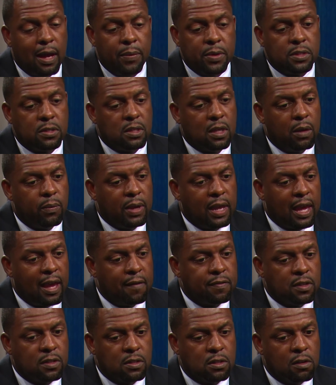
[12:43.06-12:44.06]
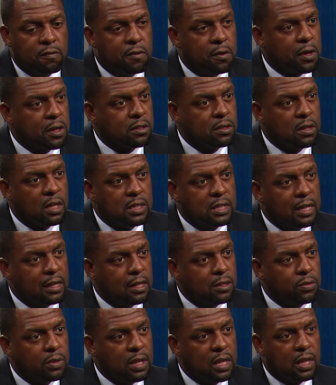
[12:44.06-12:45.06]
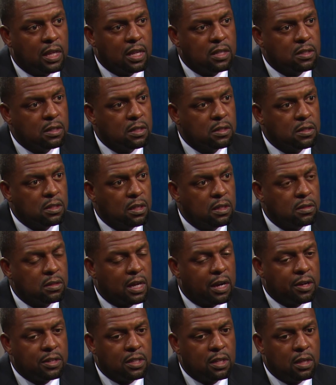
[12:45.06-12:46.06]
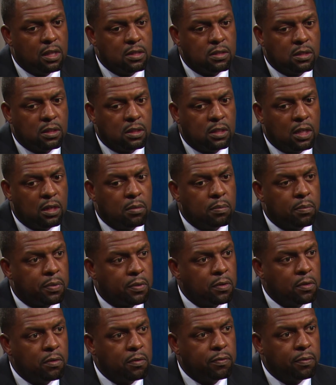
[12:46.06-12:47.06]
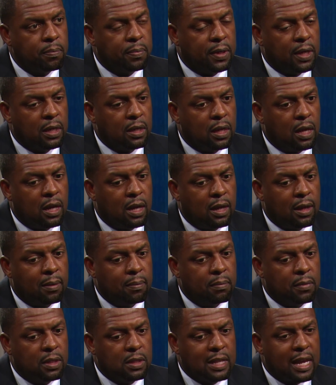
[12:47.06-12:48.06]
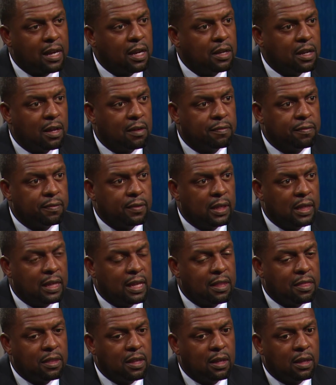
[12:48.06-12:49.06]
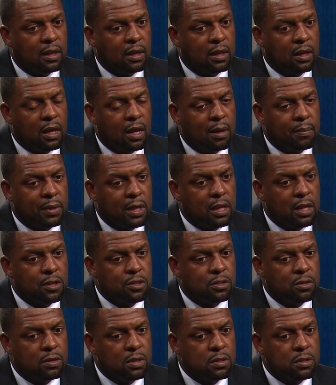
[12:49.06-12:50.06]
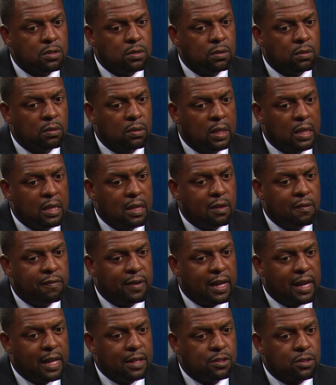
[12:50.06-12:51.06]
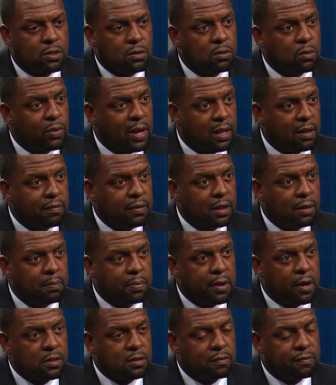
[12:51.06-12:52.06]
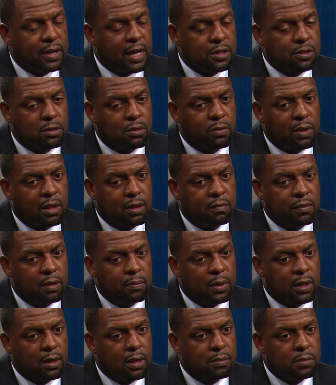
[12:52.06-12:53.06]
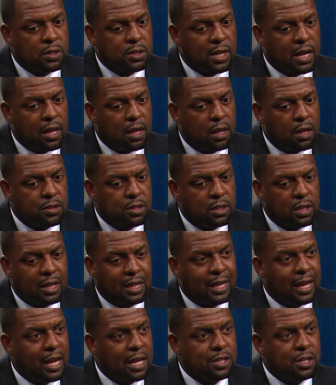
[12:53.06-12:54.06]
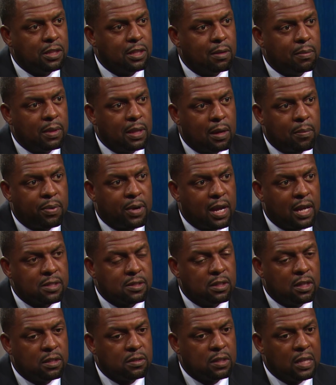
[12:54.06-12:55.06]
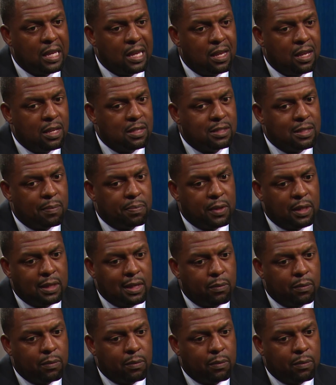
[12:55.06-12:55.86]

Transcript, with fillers: I would say we have to still focus on attendance. We need kids in the seats. Our attendance did improve, yeah. but um, not enough. And I think um, getting students to find school relevant and parents to find school relevant becomes a challenge, and engaging them in that process is something